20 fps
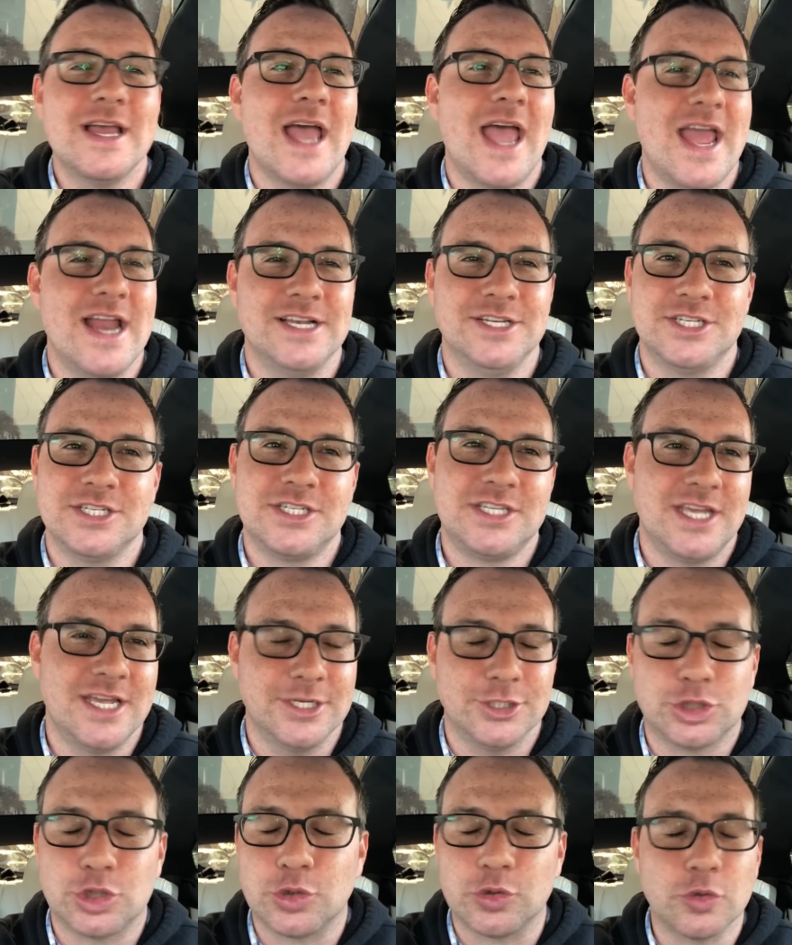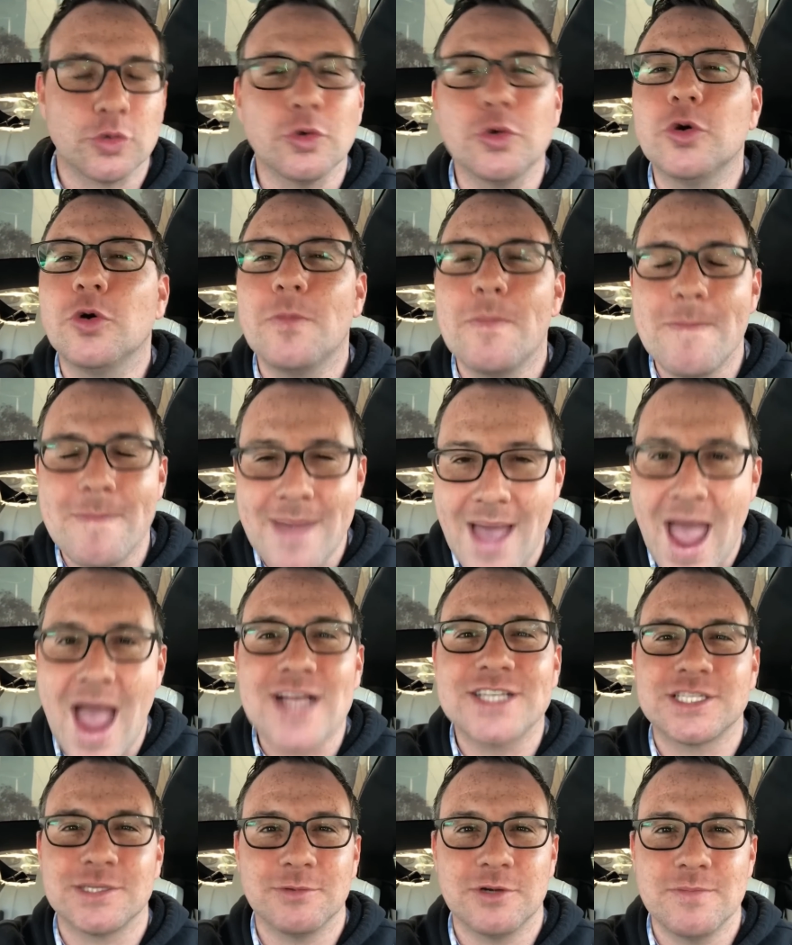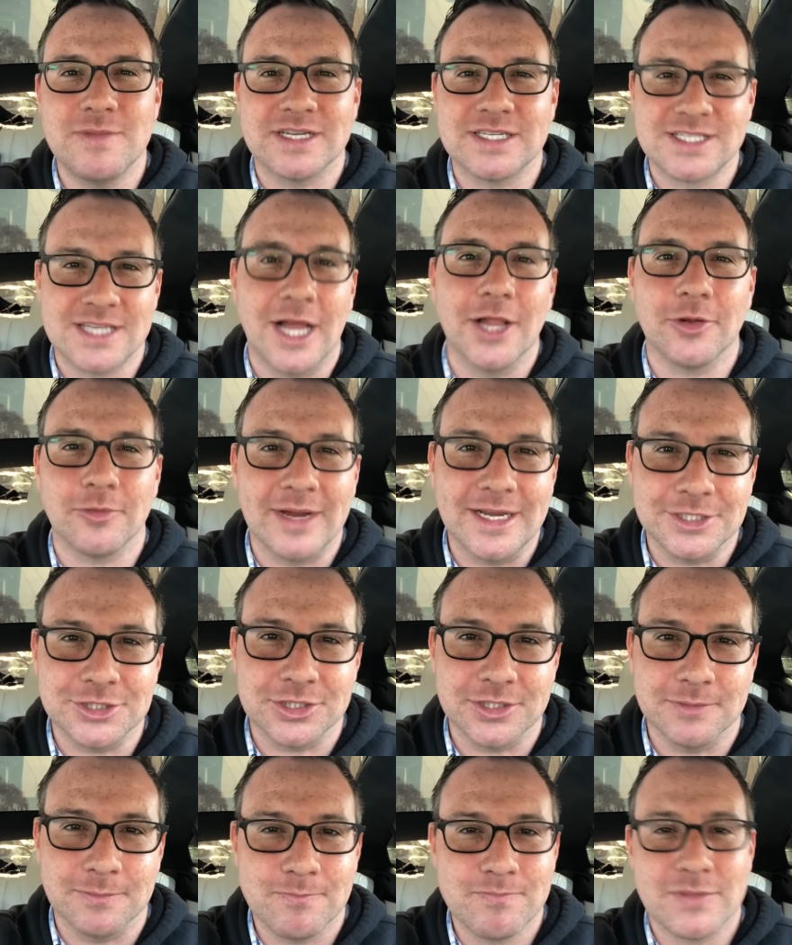and just get true maximum acceleration.